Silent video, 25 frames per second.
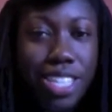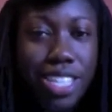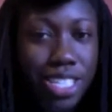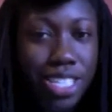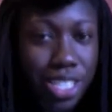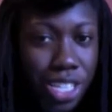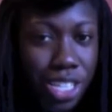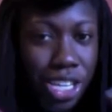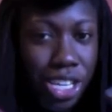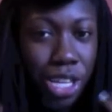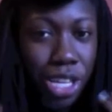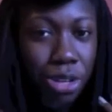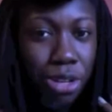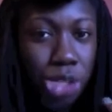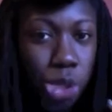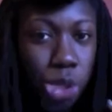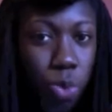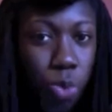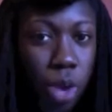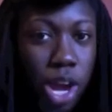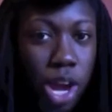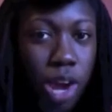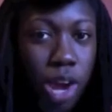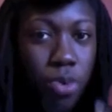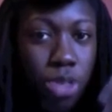Is it cute to
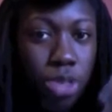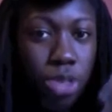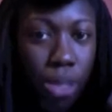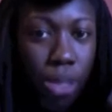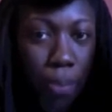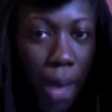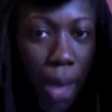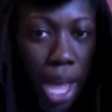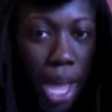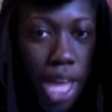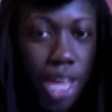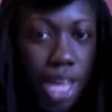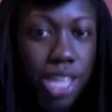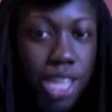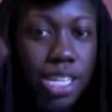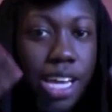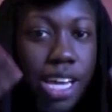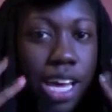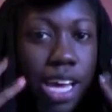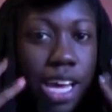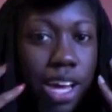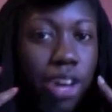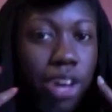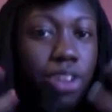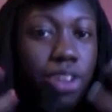wear it with a bang and
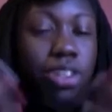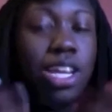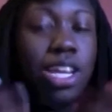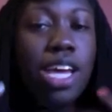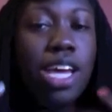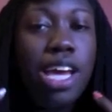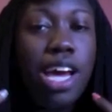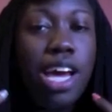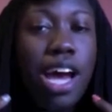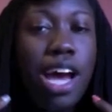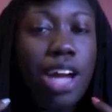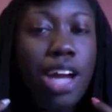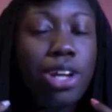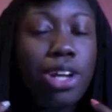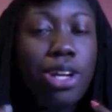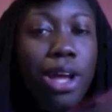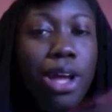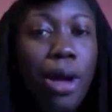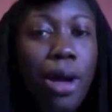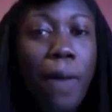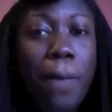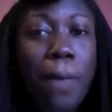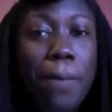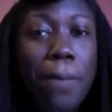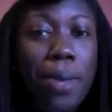down? I don't
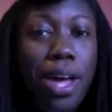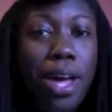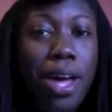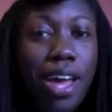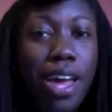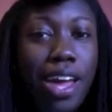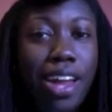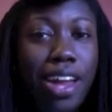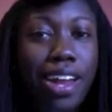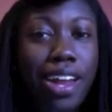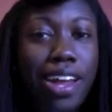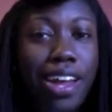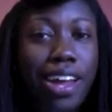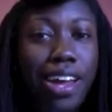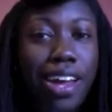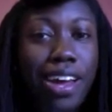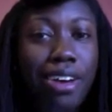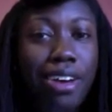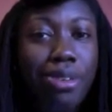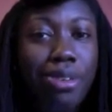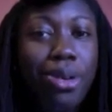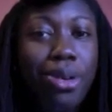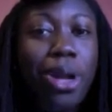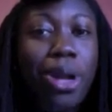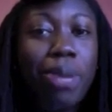know, but
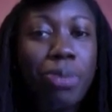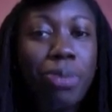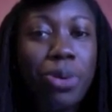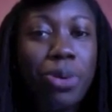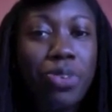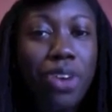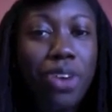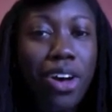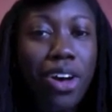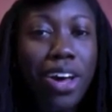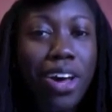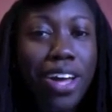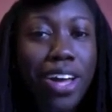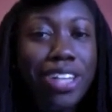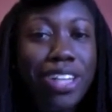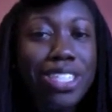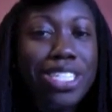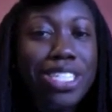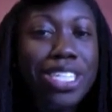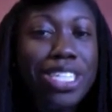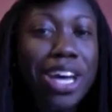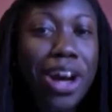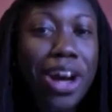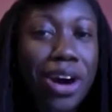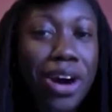I'm gonna move on.
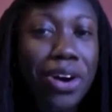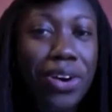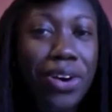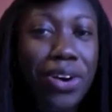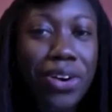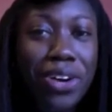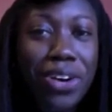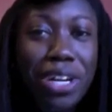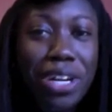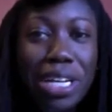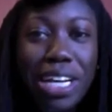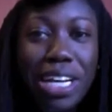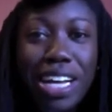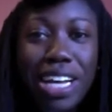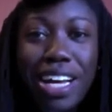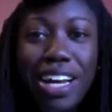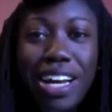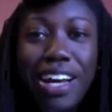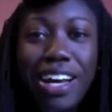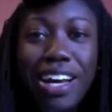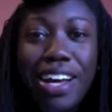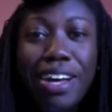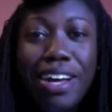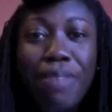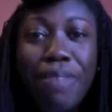So
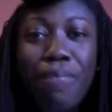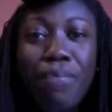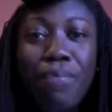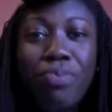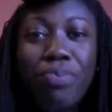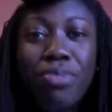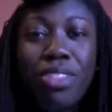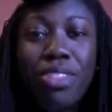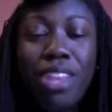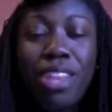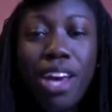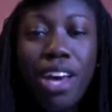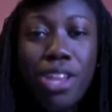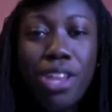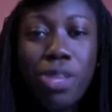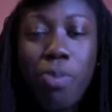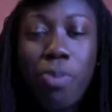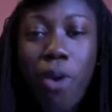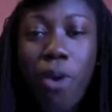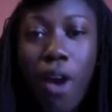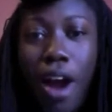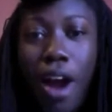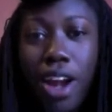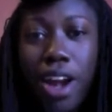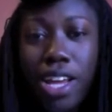the other
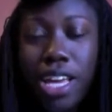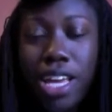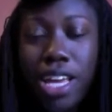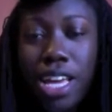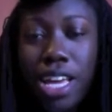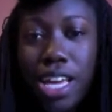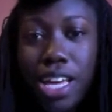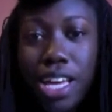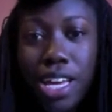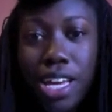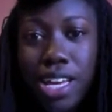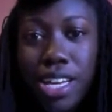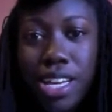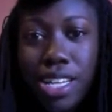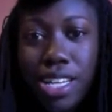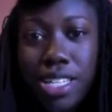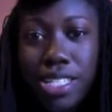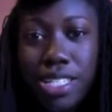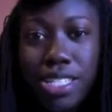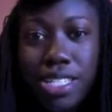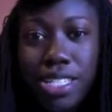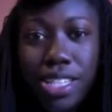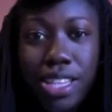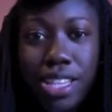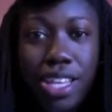part
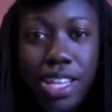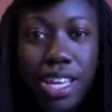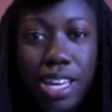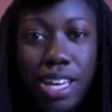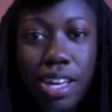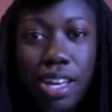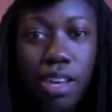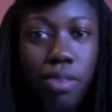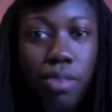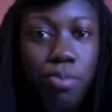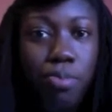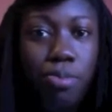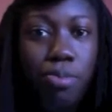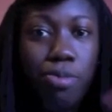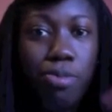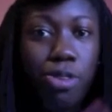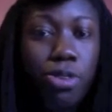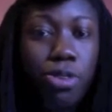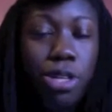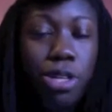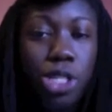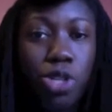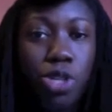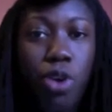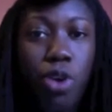is the
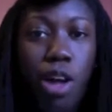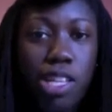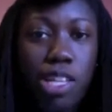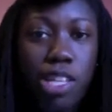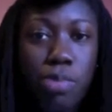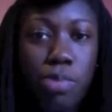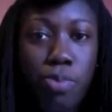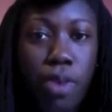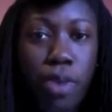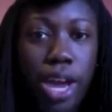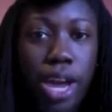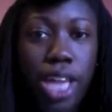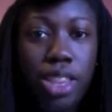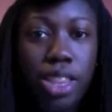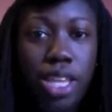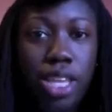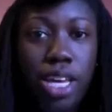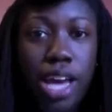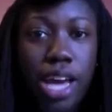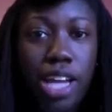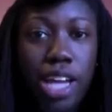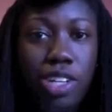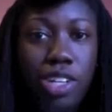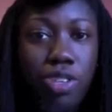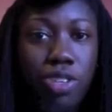crisscross braid thing
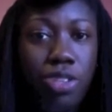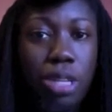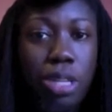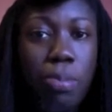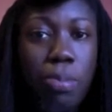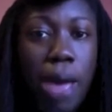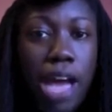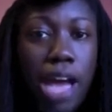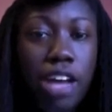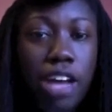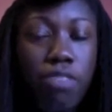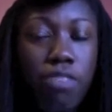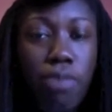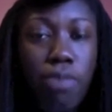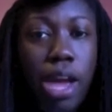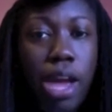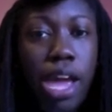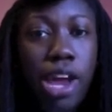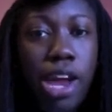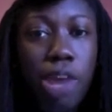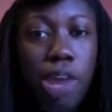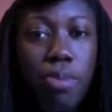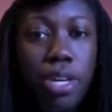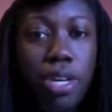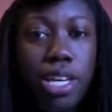I do in the back of my
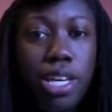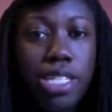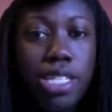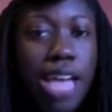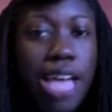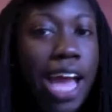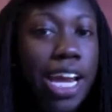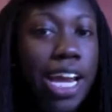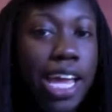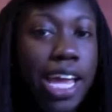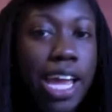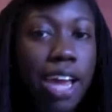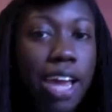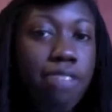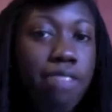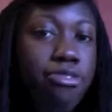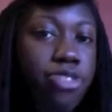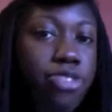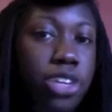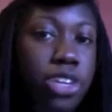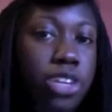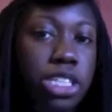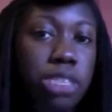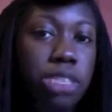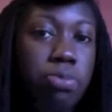hair because I can't
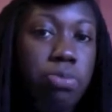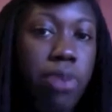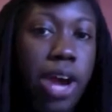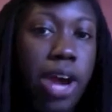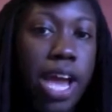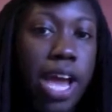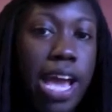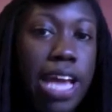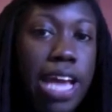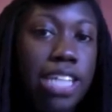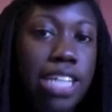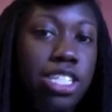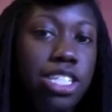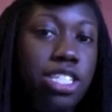French braid.